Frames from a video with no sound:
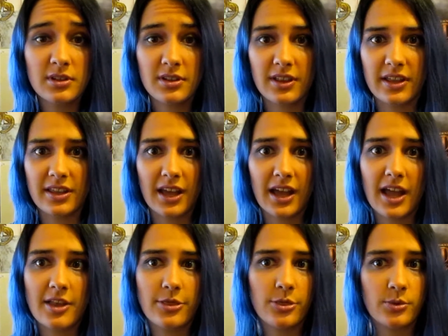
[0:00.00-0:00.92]
Like, I
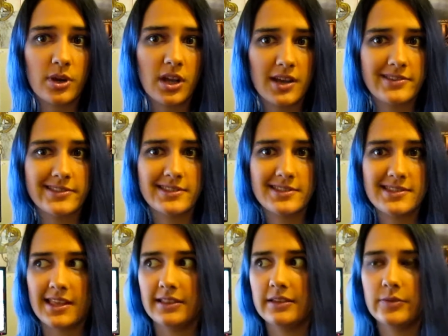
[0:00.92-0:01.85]
had 3 cousins
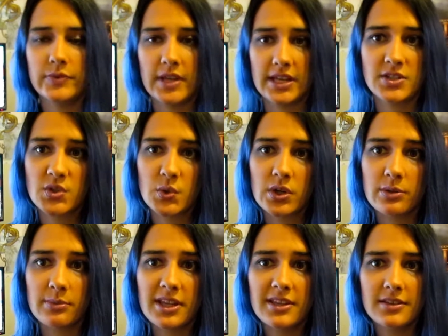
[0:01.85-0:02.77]
that lived next door to
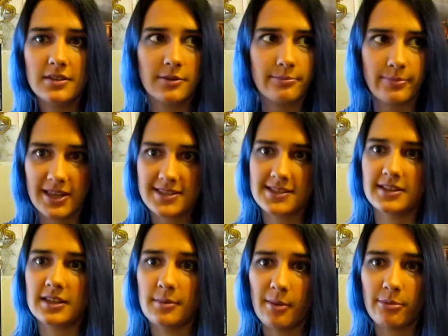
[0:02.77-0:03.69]
me. They're
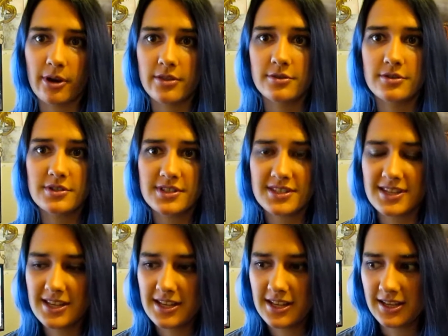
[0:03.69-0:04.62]
basically my brothers,
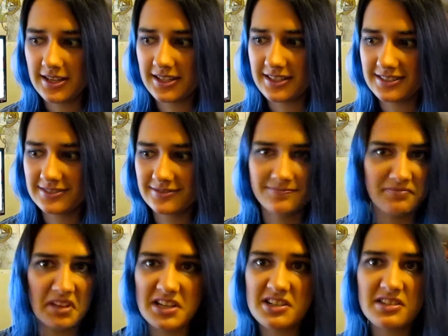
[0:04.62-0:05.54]
and
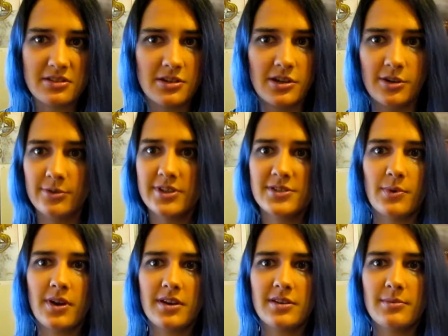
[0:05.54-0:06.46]
I just always
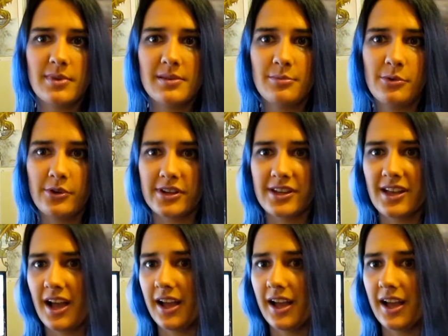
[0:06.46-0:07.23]
wanted to be a boy.